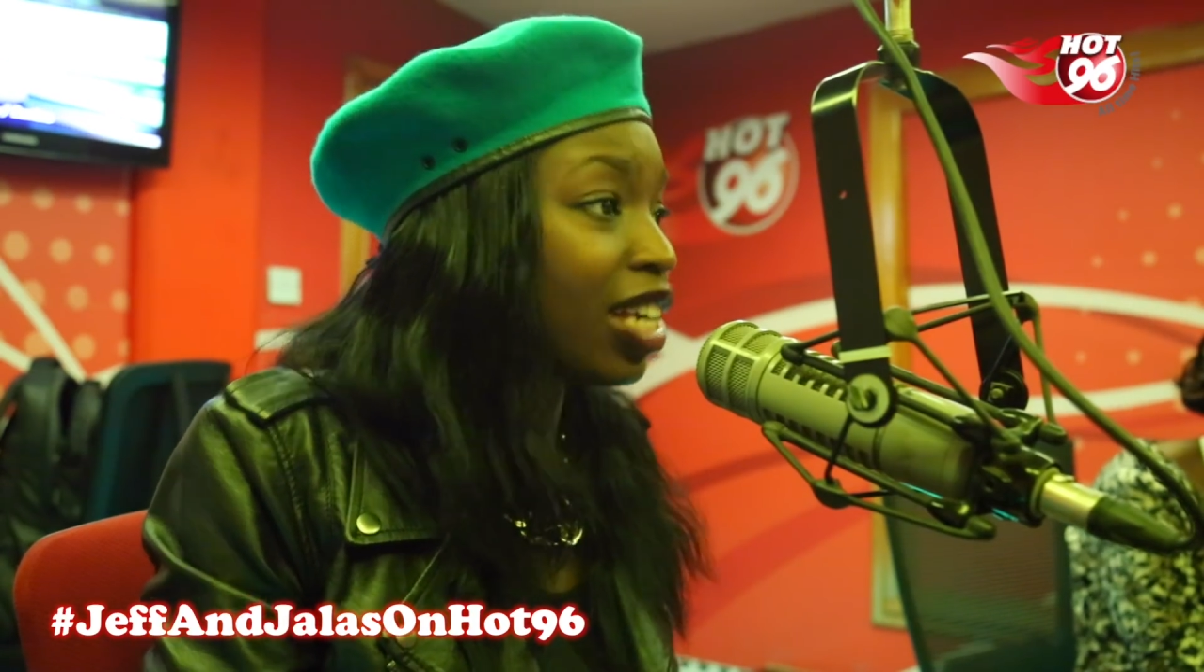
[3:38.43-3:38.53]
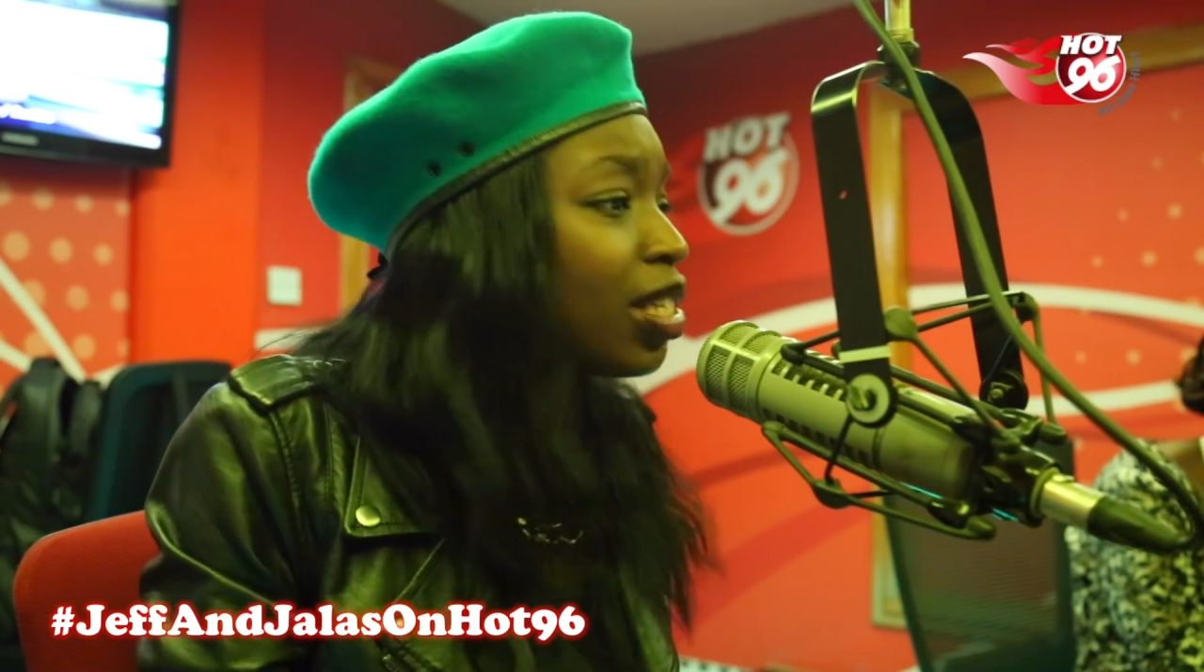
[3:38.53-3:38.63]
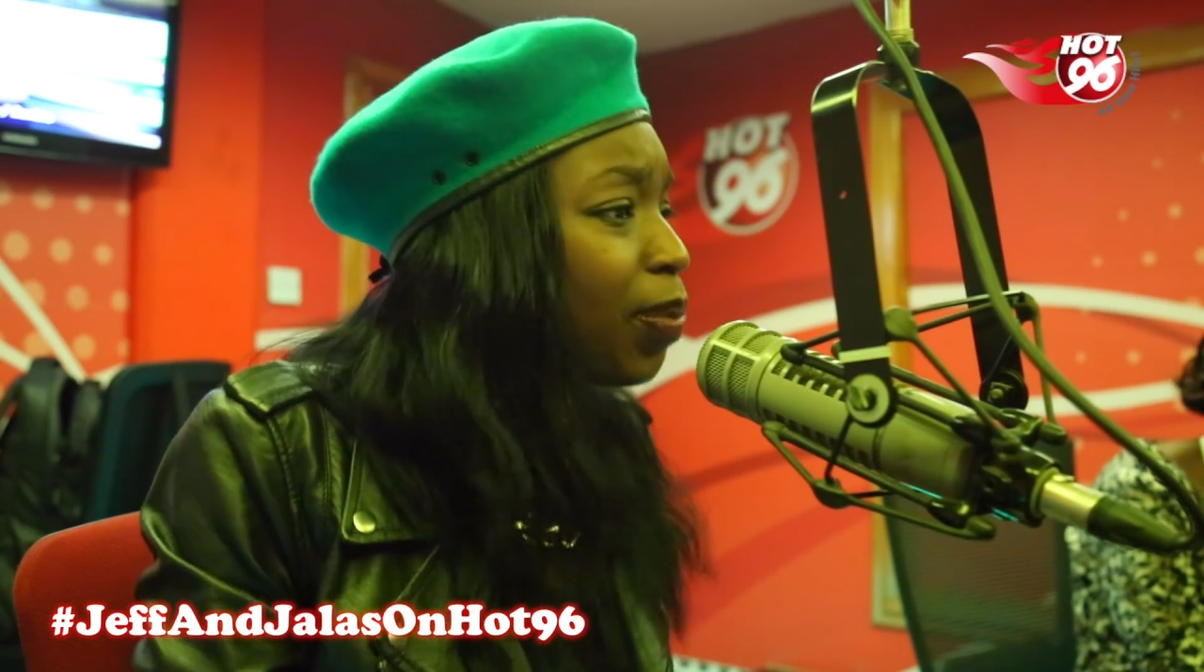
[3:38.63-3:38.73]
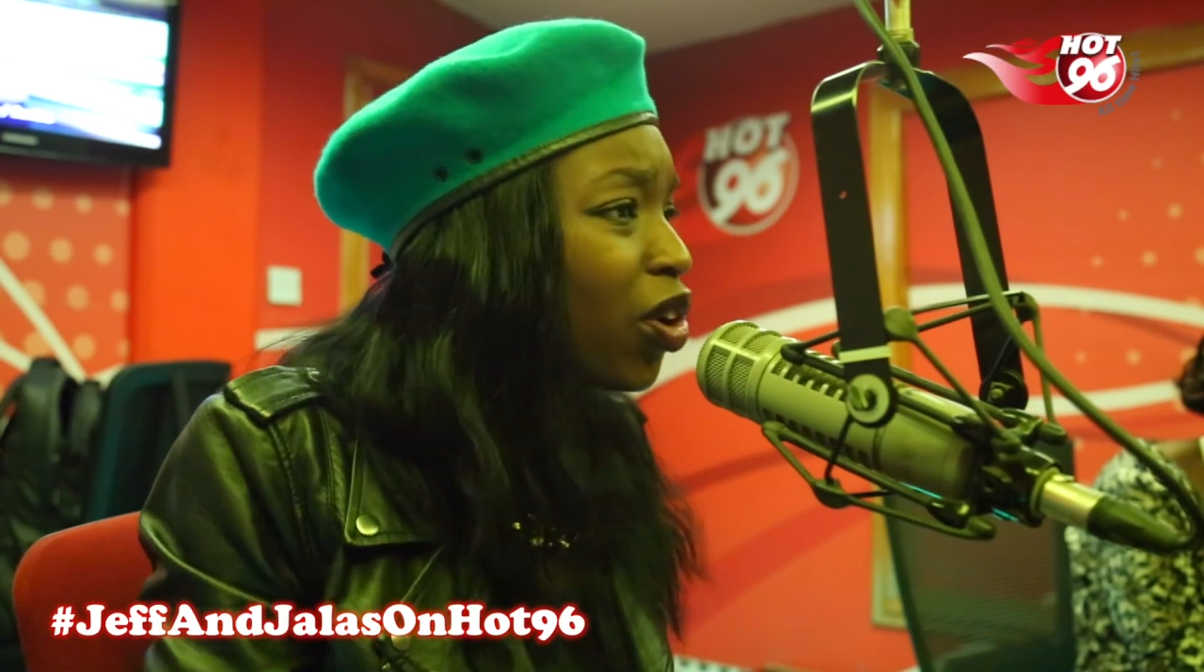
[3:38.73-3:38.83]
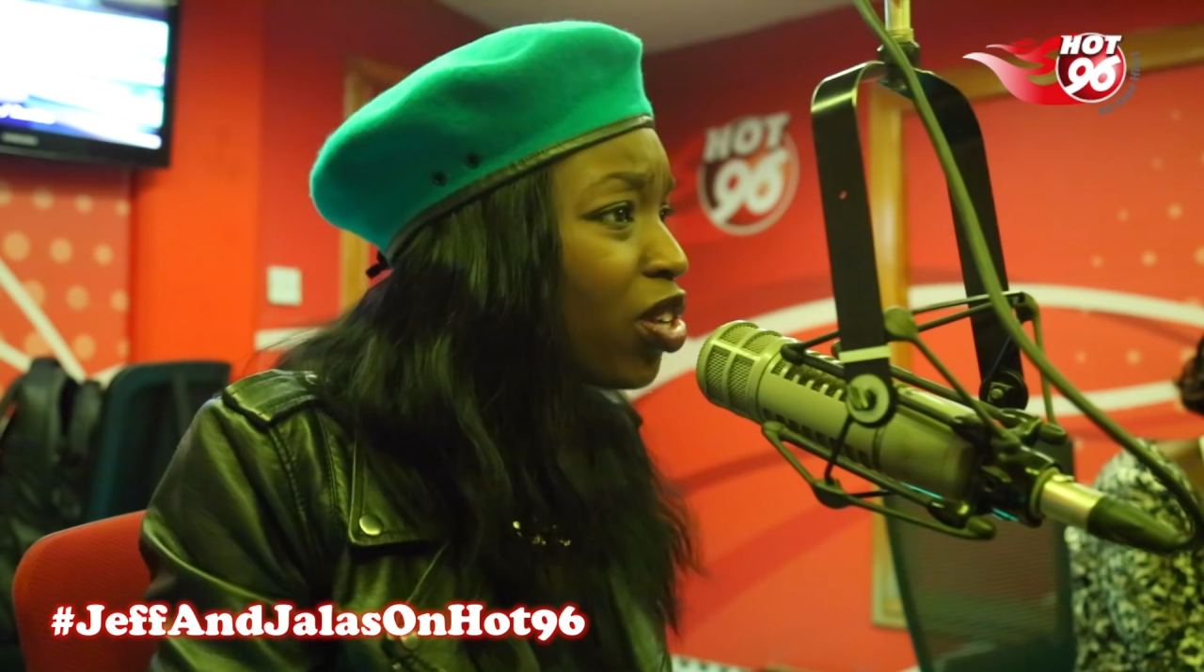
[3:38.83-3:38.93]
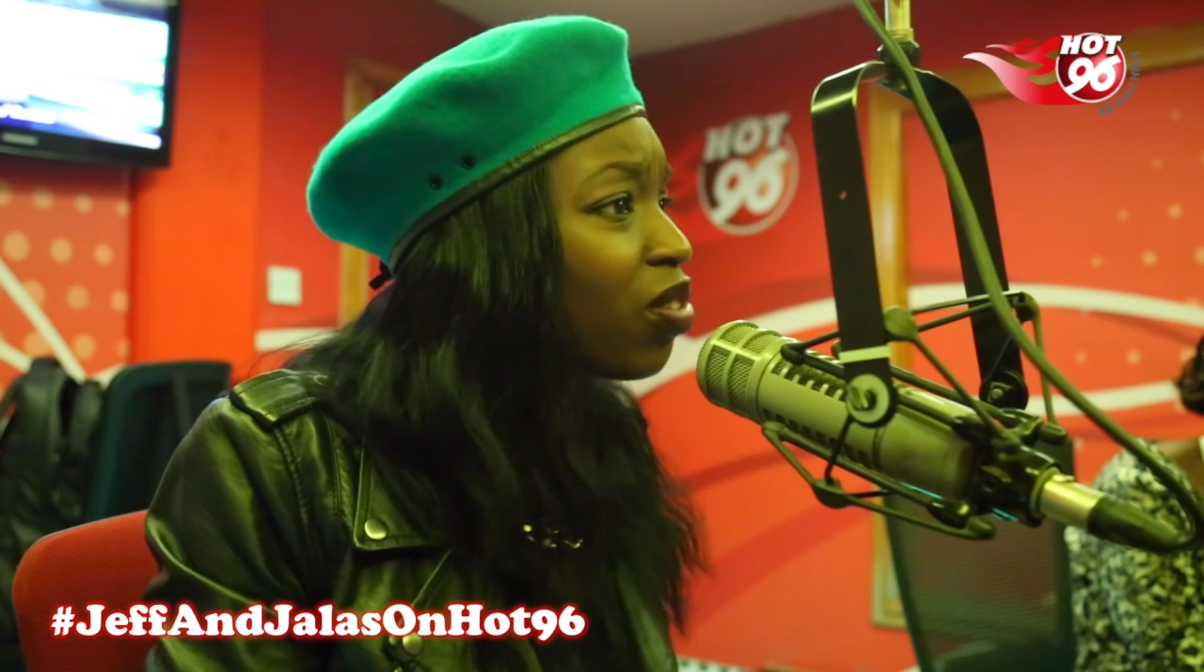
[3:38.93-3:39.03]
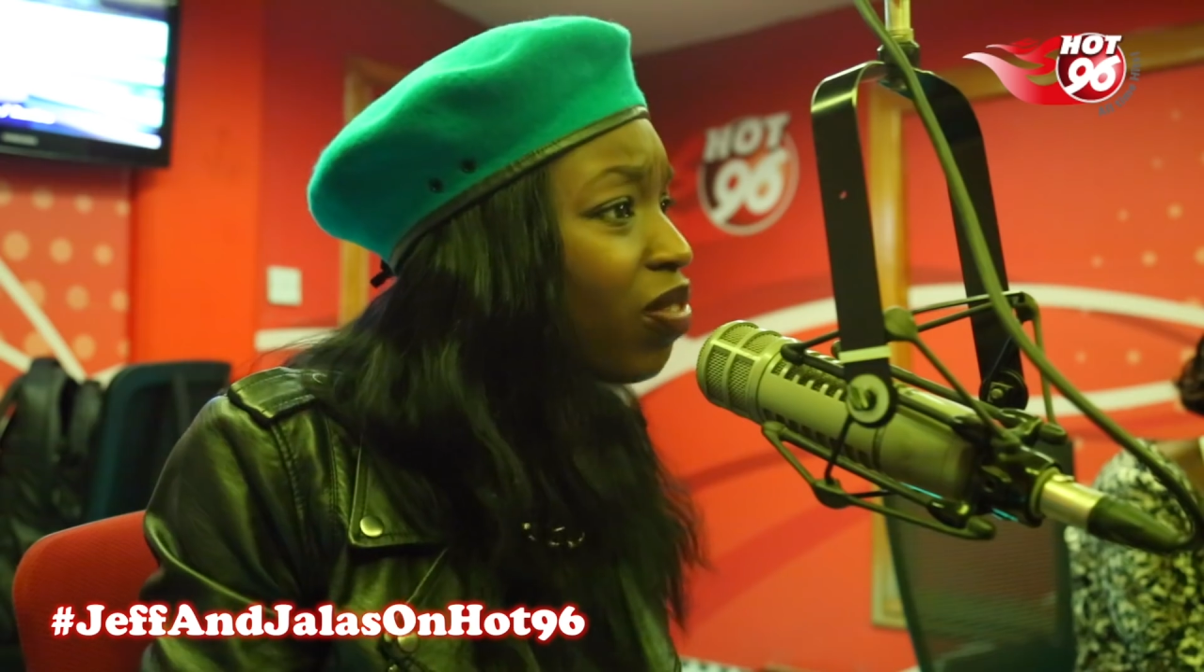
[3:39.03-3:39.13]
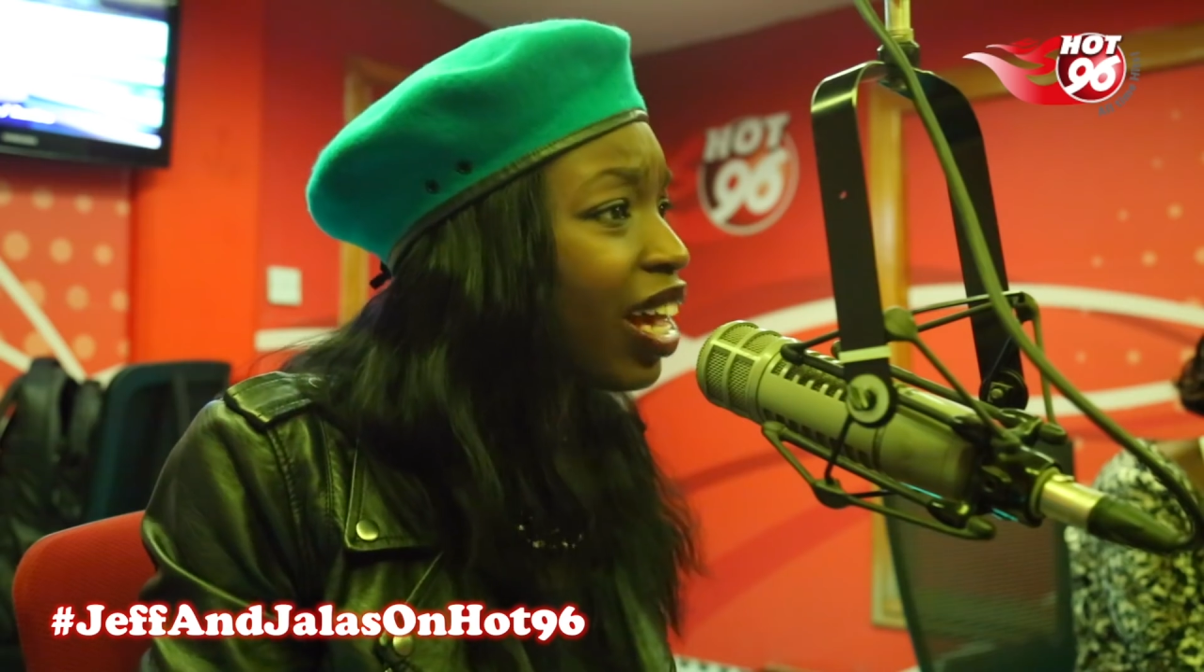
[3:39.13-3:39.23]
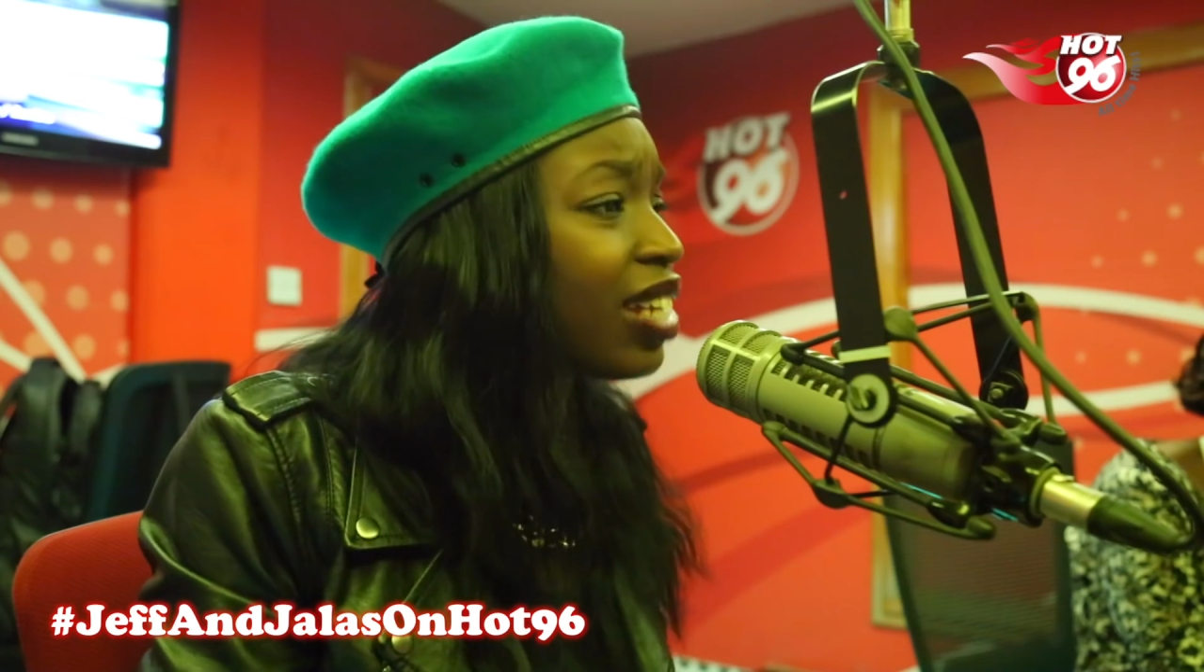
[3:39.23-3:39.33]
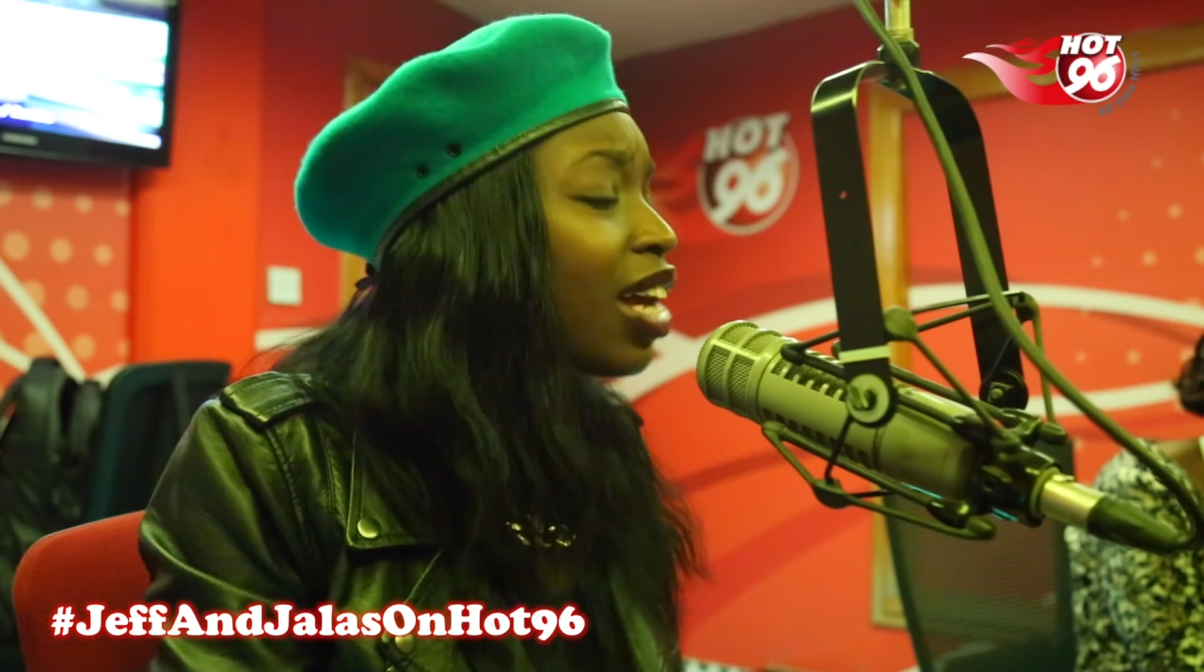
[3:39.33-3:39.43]
It's because
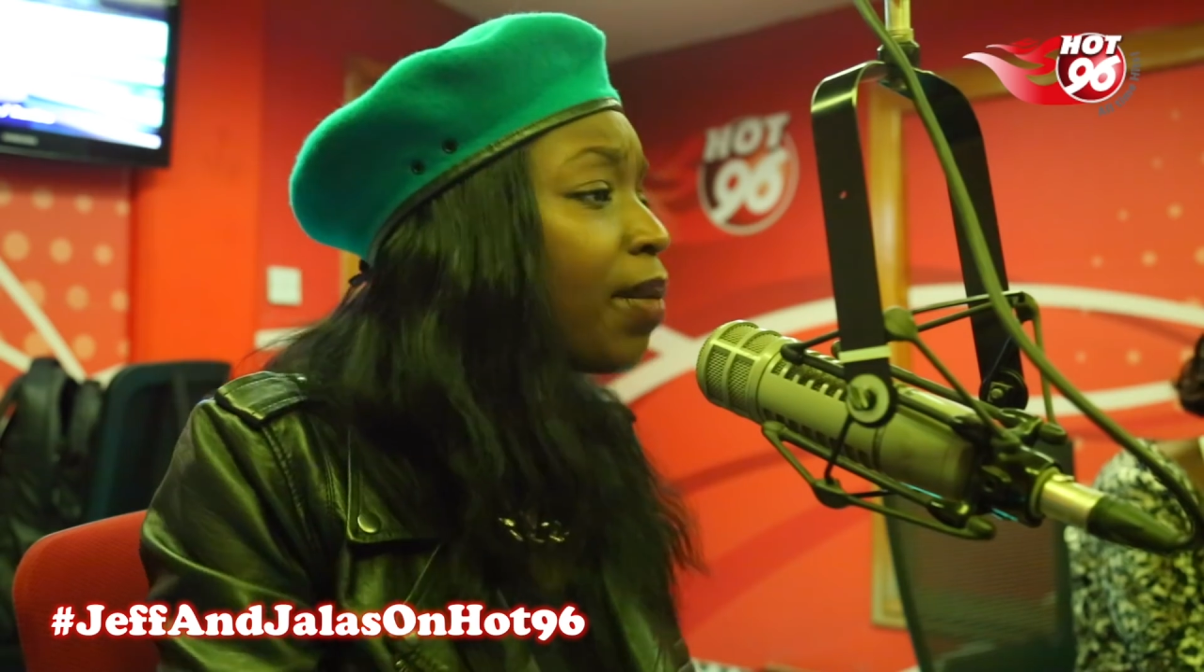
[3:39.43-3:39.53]
of that.